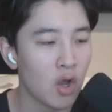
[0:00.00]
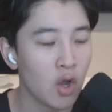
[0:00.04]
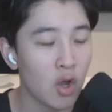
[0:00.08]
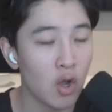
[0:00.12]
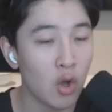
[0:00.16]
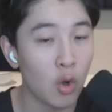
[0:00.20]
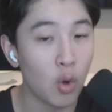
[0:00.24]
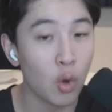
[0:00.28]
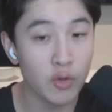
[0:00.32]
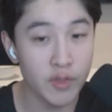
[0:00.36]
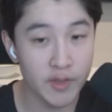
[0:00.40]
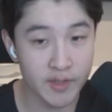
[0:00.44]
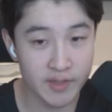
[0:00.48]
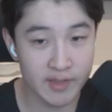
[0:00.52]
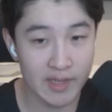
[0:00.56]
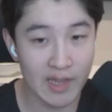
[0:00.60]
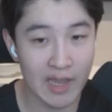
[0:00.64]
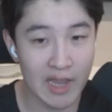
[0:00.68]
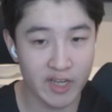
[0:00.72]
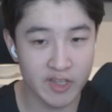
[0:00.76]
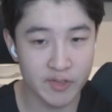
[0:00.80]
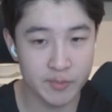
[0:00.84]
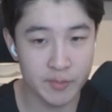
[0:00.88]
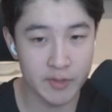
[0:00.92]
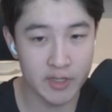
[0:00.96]
Old
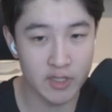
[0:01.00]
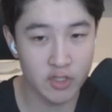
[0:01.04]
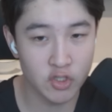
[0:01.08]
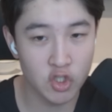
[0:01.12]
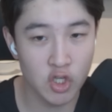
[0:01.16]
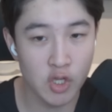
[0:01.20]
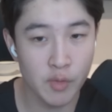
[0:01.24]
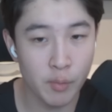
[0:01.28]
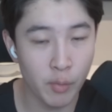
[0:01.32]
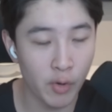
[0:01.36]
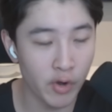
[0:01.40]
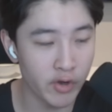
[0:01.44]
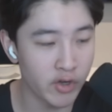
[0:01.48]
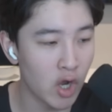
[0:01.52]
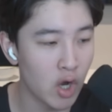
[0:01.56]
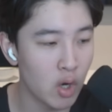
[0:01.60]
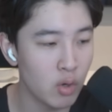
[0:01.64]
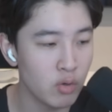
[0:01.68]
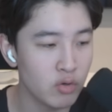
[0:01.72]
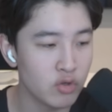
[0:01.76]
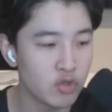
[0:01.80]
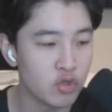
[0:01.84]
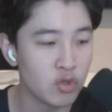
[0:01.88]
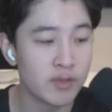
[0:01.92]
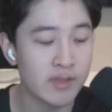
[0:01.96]
attack speed,
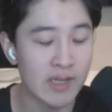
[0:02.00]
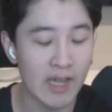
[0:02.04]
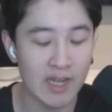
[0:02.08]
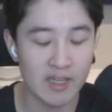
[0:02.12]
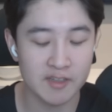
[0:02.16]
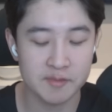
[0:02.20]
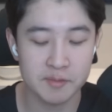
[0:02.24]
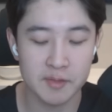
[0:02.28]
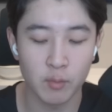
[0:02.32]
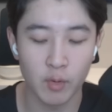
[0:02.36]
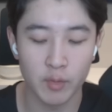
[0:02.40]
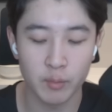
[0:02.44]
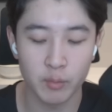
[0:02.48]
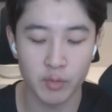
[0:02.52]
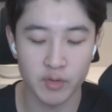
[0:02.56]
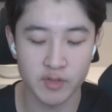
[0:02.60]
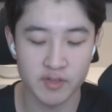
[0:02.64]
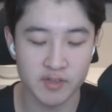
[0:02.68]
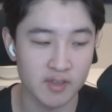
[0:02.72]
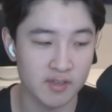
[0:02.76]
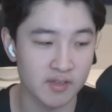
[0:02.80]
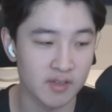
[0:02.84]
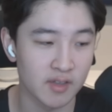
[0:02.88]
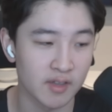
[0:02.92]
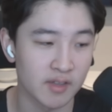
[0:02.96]
2.0. New attack speed,
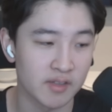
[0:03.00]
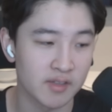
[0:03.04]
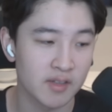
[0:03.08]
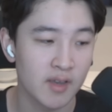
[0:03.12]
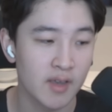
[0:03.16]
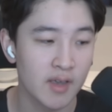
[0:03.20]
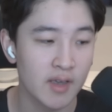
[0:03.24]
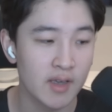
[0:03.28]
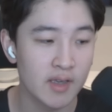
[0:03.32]
1.66.